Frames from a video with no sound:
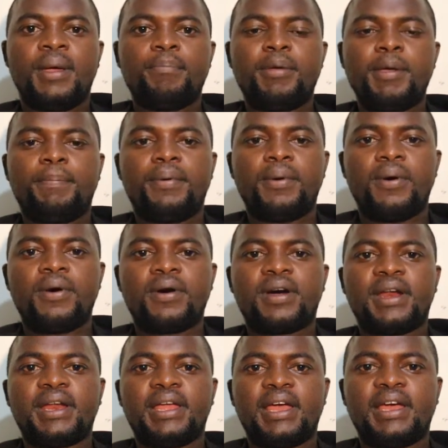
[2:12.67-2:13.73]
People
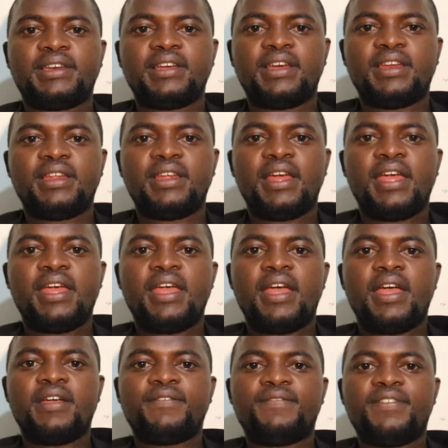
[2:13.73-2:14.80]
created
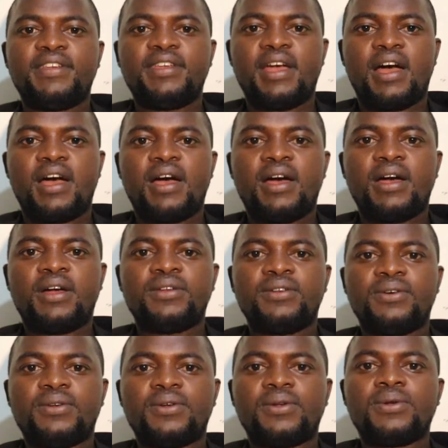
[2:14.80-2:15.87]
a Via
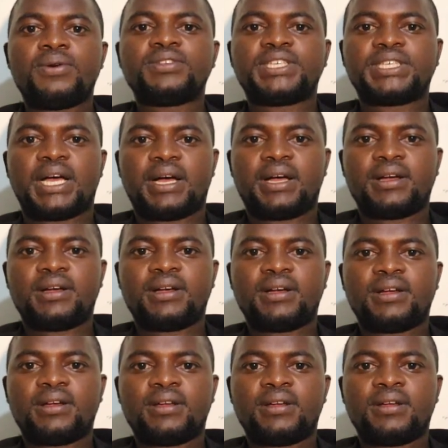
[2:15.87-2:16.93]
Dolorosa,
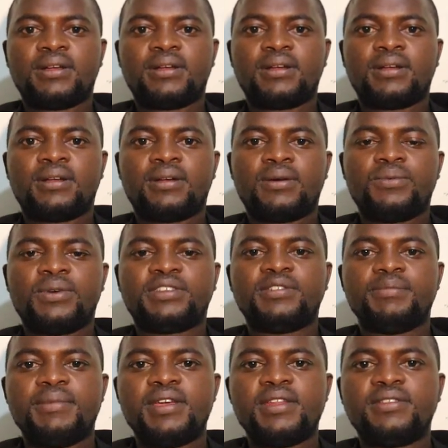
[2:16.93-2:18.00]

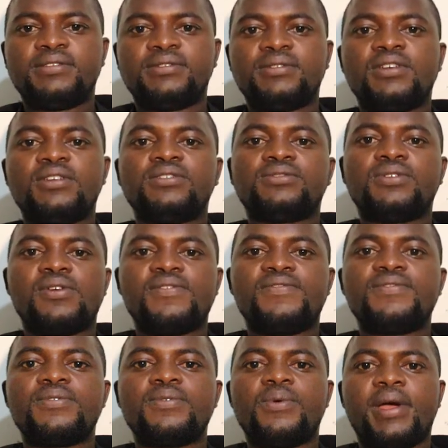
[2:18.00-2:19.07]
which means
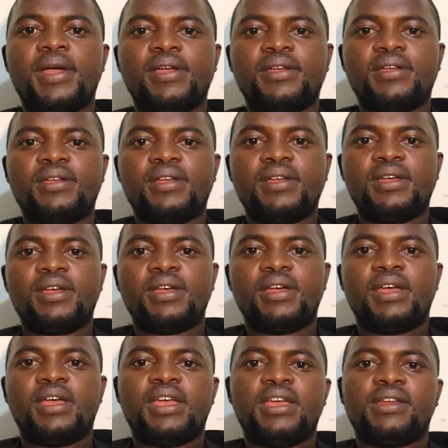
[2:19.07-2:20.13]
sorrowful way,
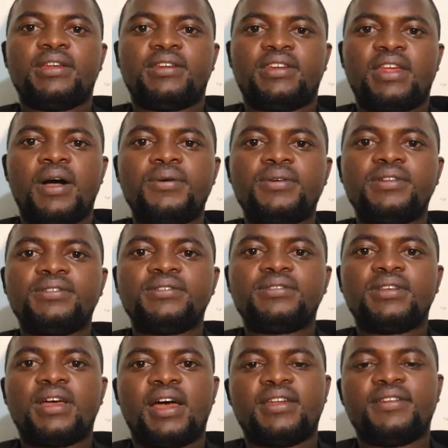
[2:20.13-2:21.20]
in towns
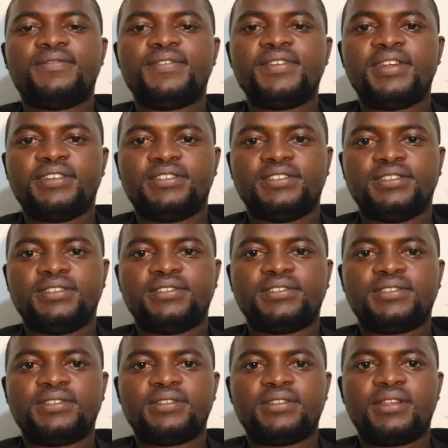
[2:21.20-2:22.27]
and villages.